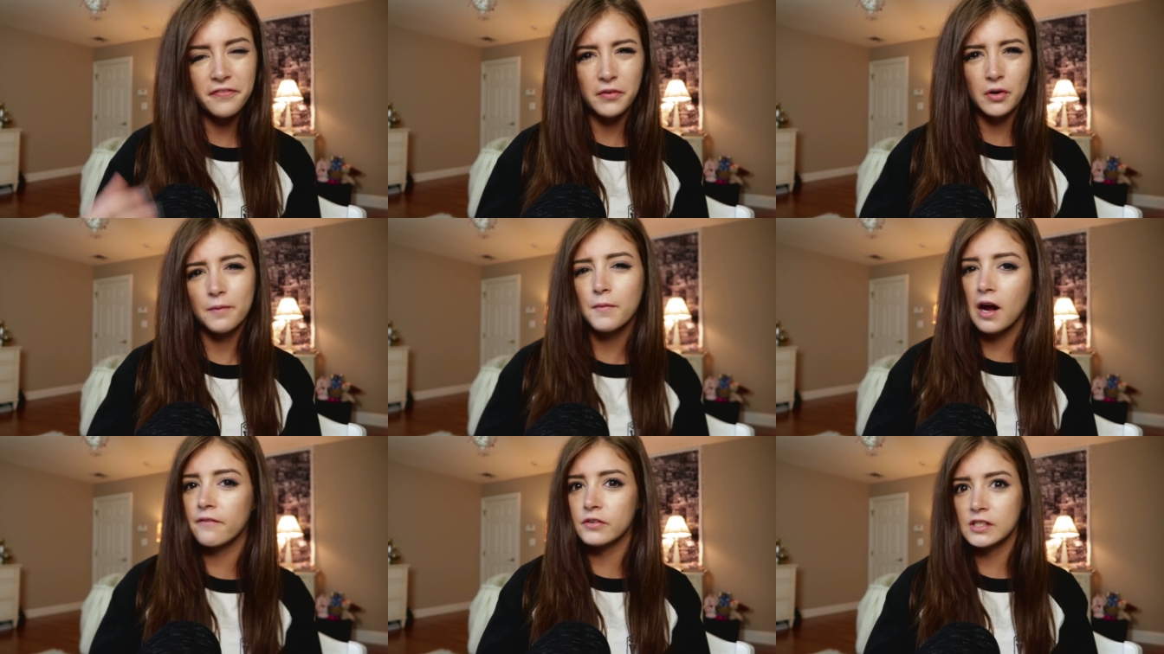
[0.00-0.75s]
forum
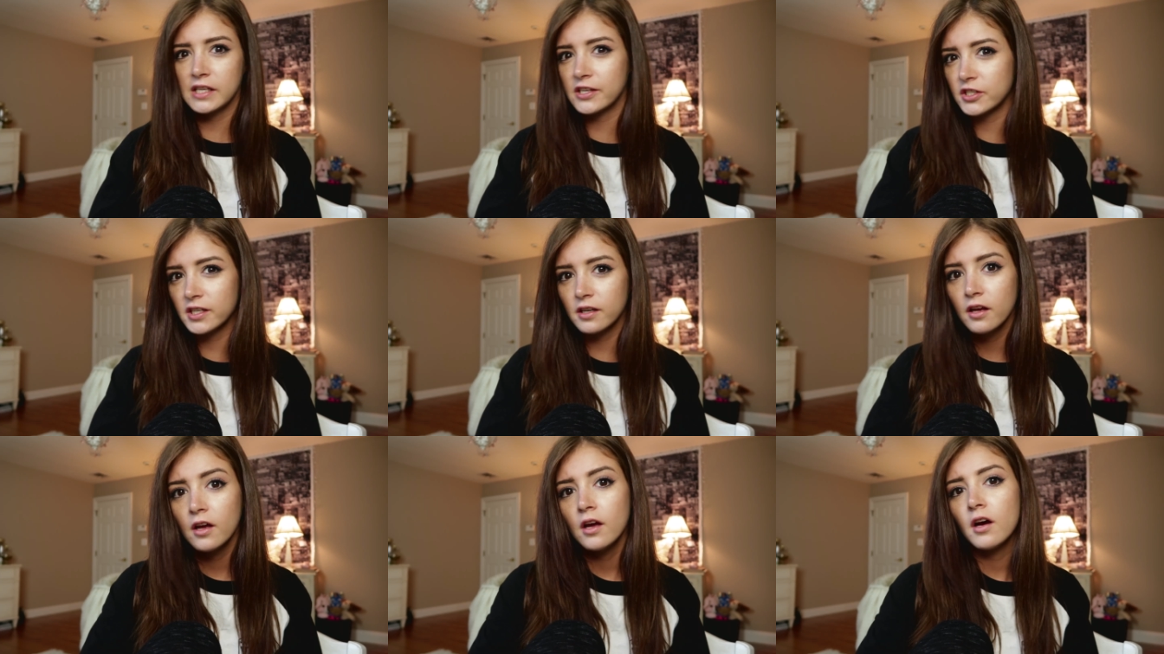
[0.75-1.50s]

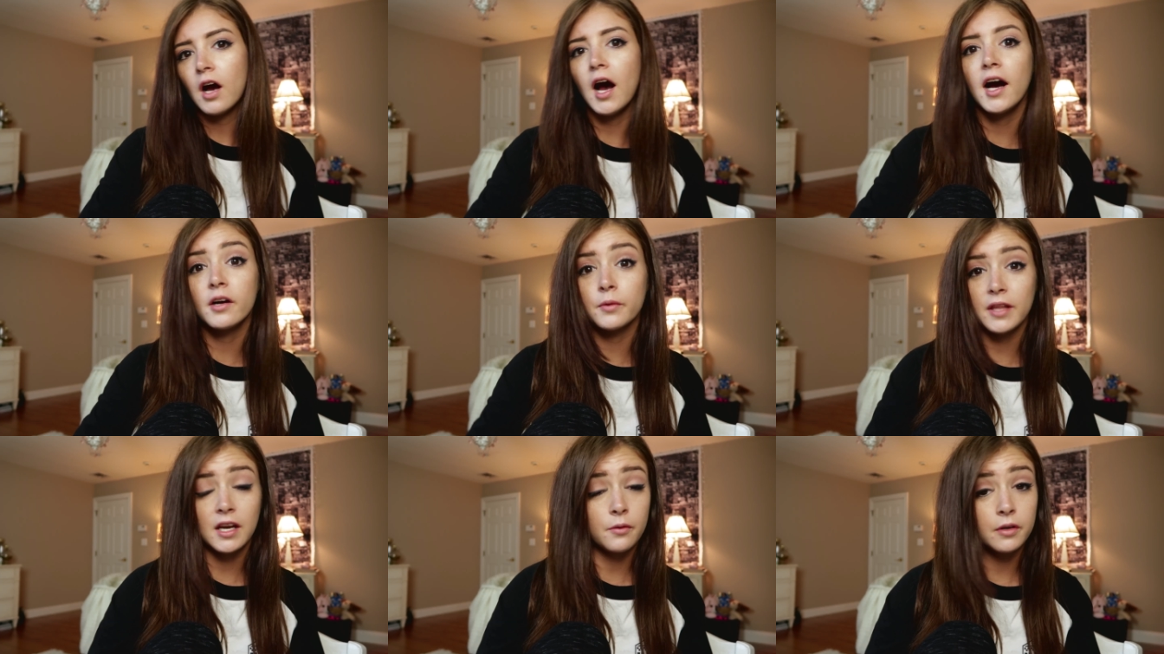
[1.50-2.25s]
conversation uh,
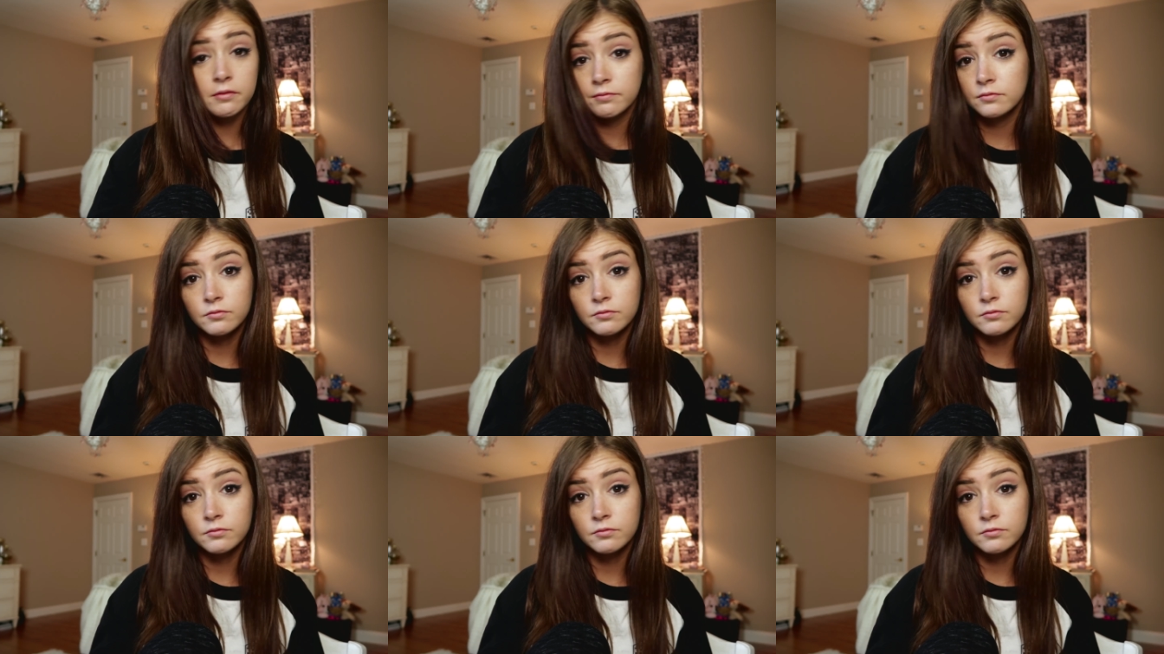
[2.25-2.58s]
with anyone,